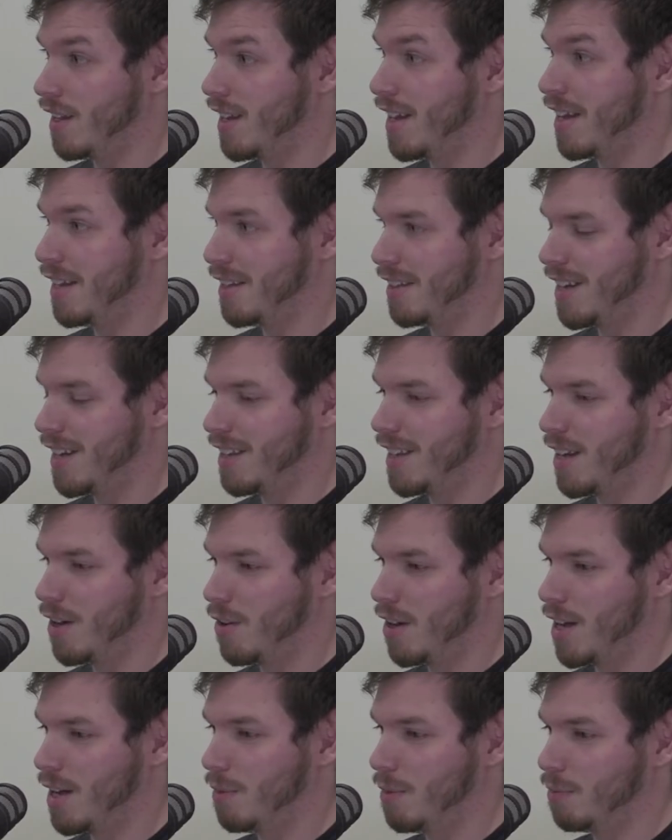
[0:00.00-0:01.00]
that. Yeah.
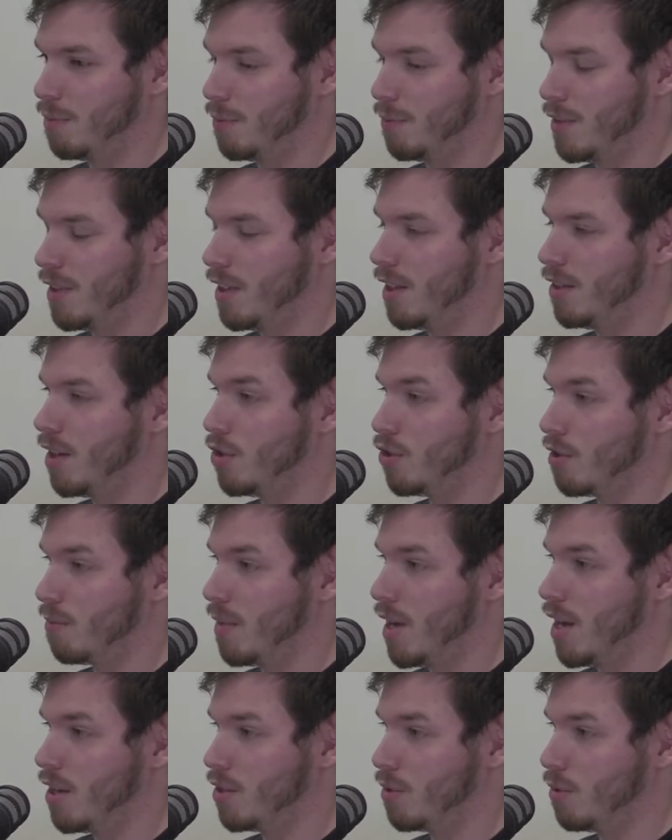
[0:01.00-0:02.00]
They're the dungeon
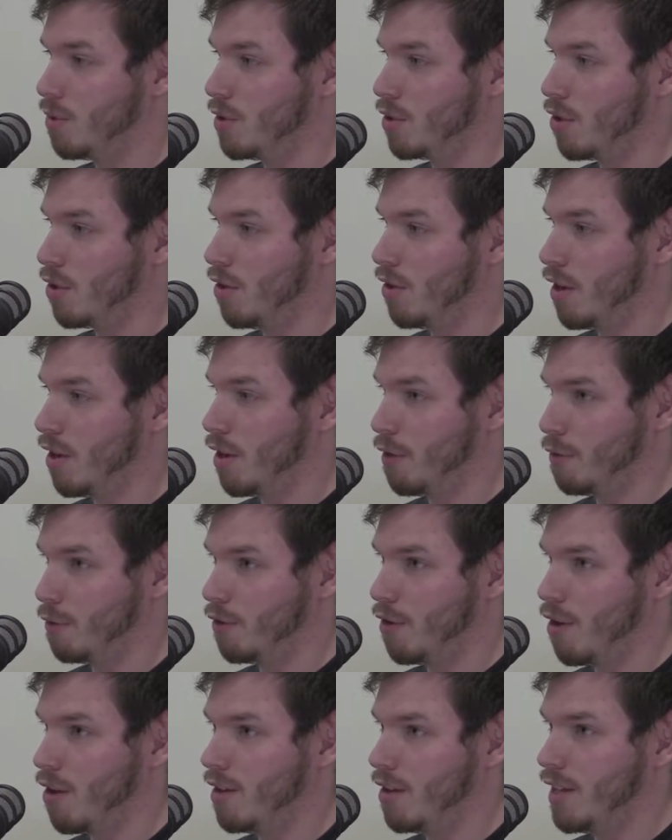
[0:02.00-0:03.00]
master was on a
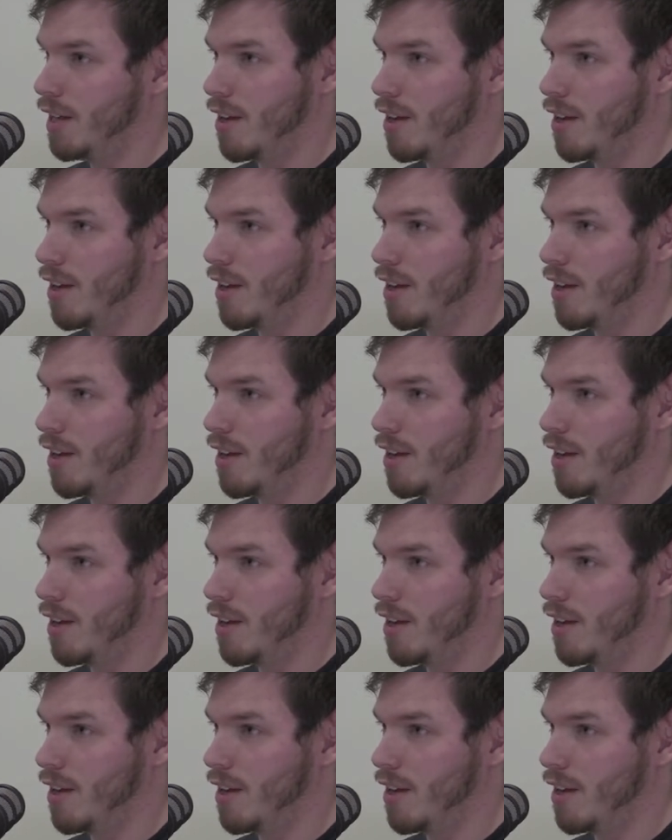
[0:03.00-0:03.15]
floaty,